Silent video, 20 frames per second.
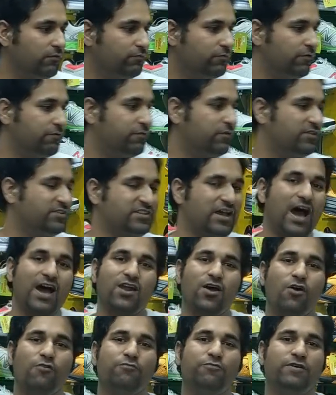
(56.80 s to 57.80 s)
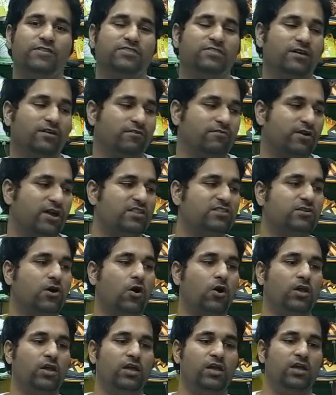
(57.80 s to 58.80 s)
If we start off with the Grays
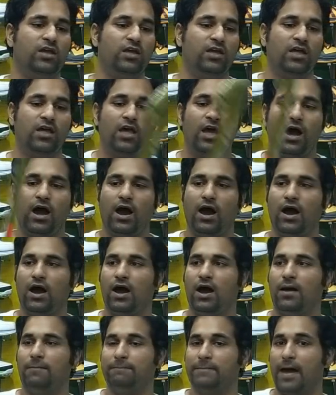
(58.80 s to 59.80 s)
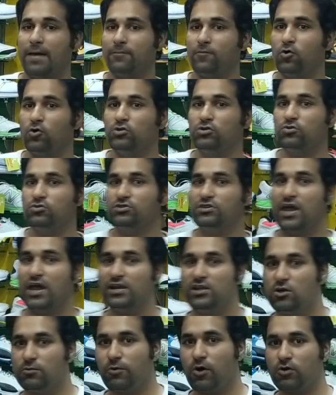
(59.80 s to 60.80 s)
hockey, I'm going to
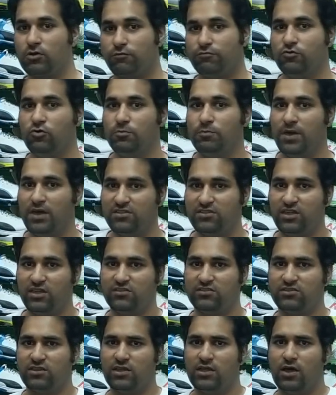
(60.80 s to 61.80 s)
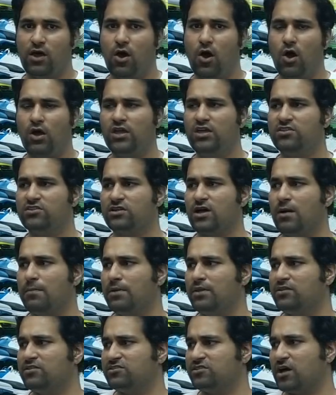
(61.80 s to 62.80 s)
tell you about a few basics. Hockeys come
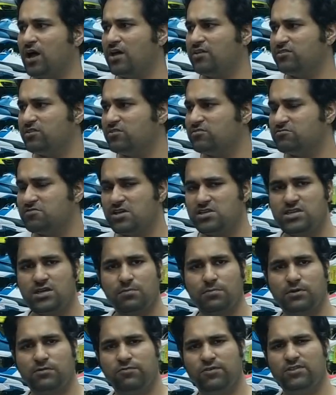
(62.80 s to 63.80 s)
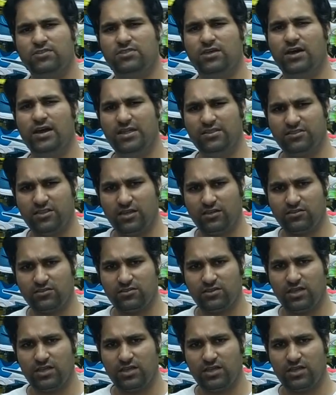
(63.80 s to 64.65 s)
in sizes ranging between 36